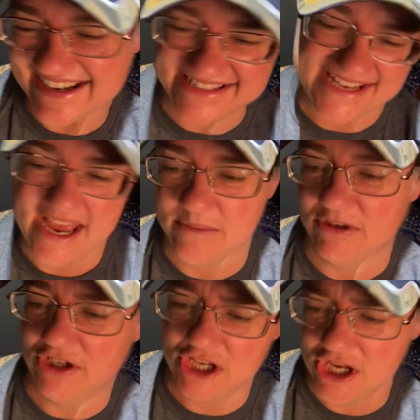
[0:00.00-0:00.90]
Cause
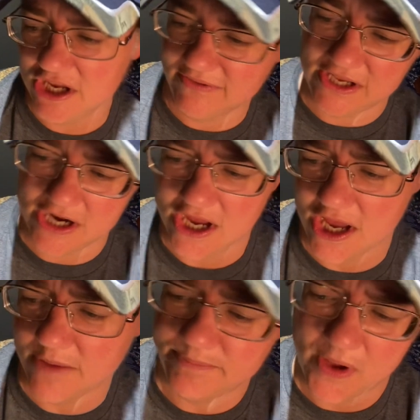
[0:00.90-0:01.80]
I'm living
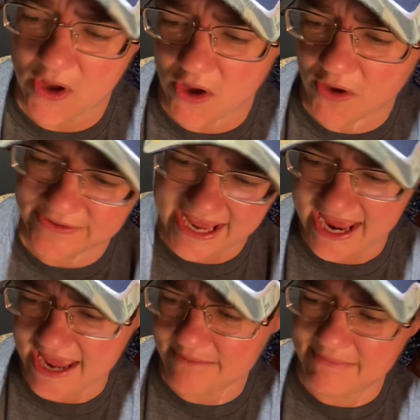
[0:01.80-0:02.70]
up on
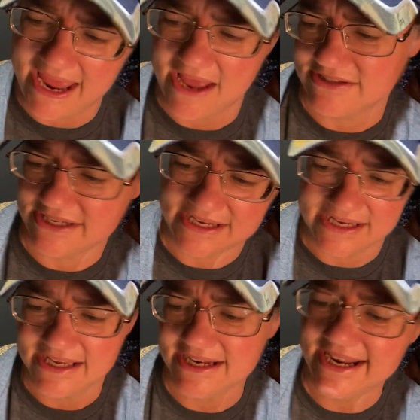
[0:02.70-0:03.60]
that
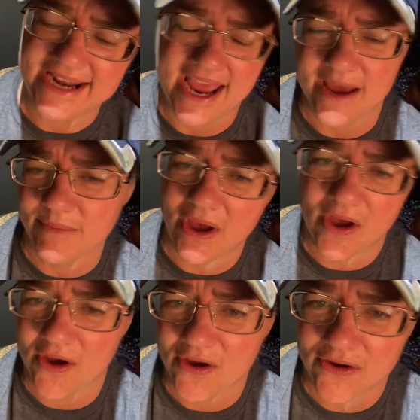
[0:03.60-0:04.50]
mountain and I'm
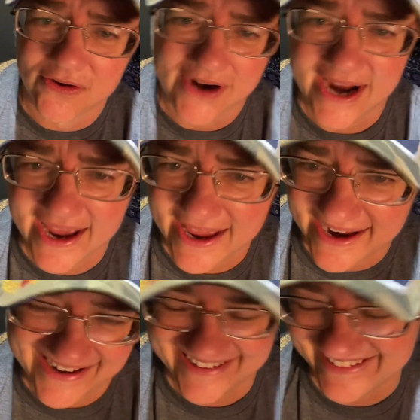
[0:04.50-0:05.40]
alright.